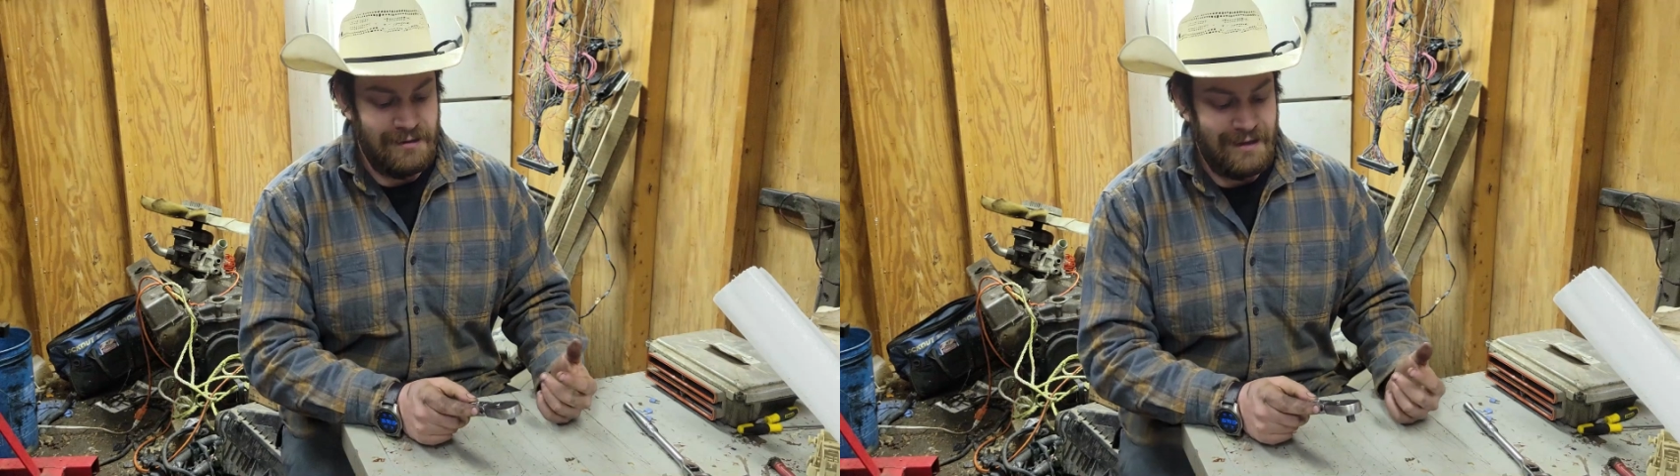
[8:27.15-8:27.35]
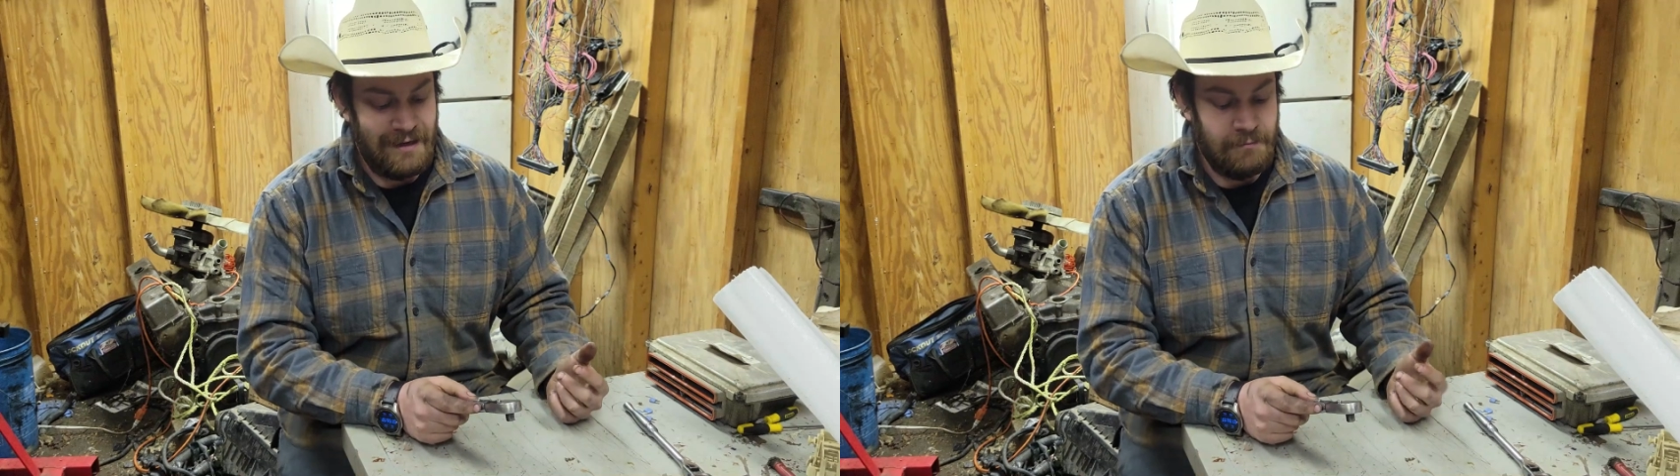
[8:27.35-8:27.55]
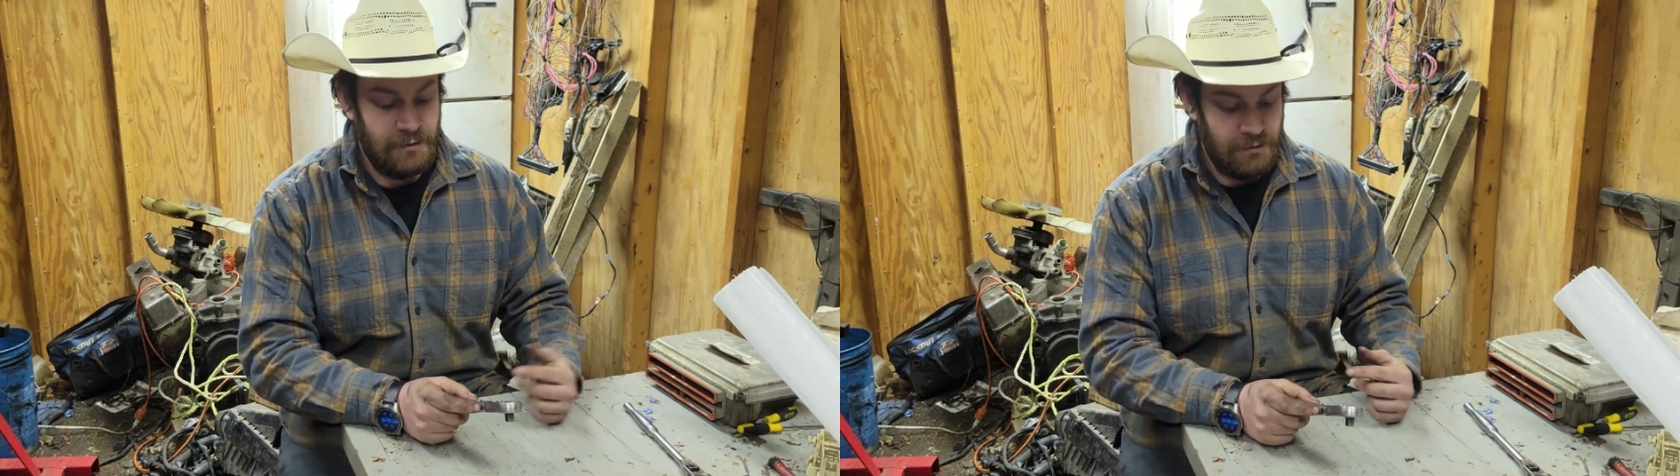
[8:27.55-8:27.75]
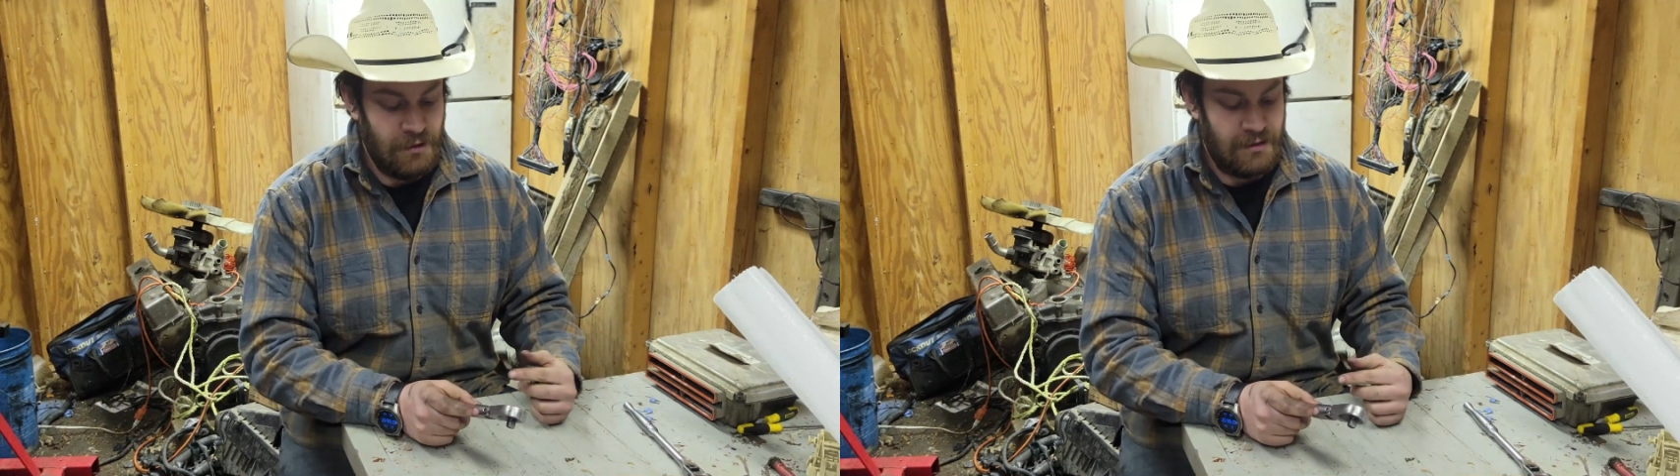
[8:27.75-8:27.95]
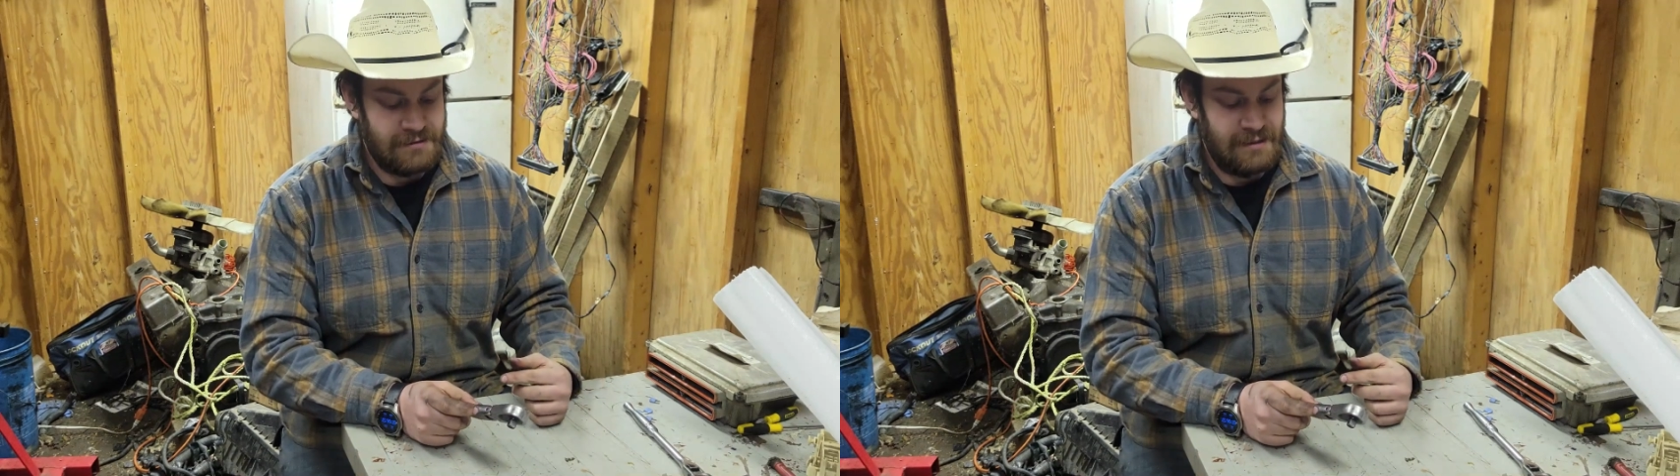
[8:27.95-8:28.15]
and I blue
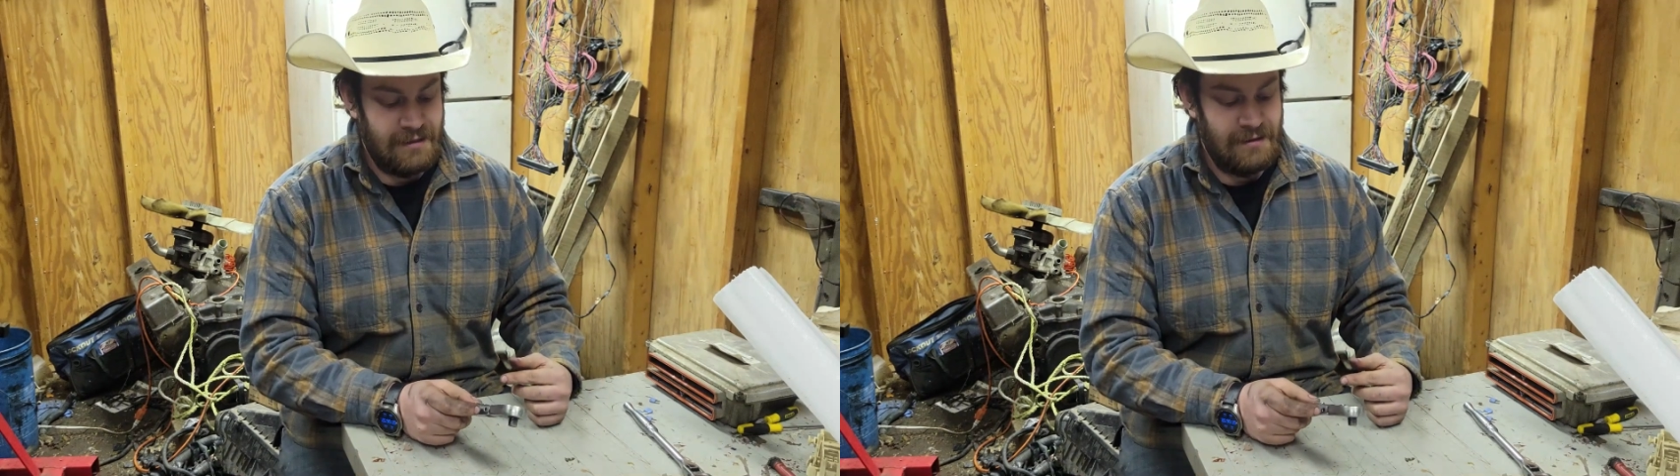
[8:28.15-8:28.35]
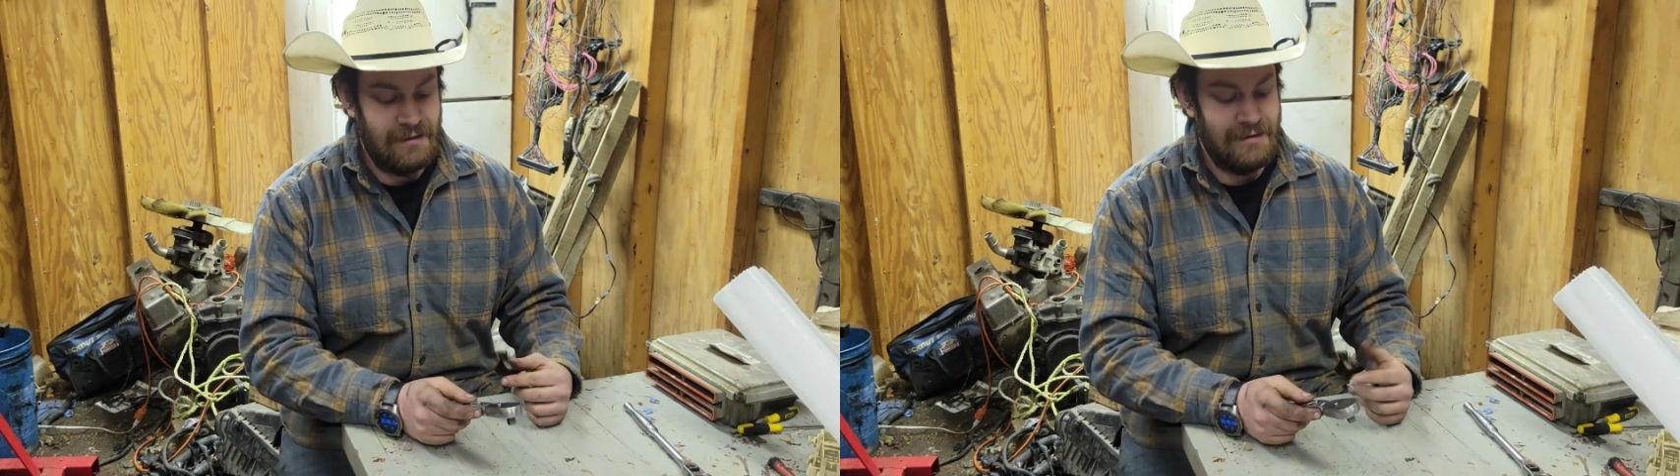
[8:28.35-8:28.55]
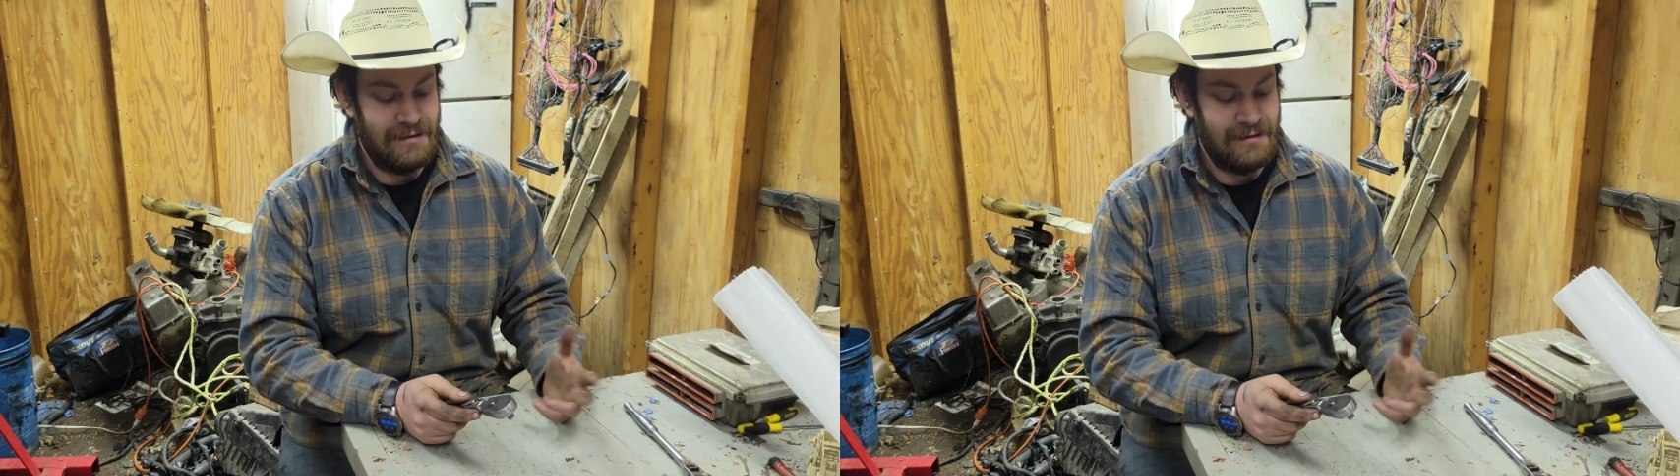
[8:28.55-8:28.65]
Loctited it,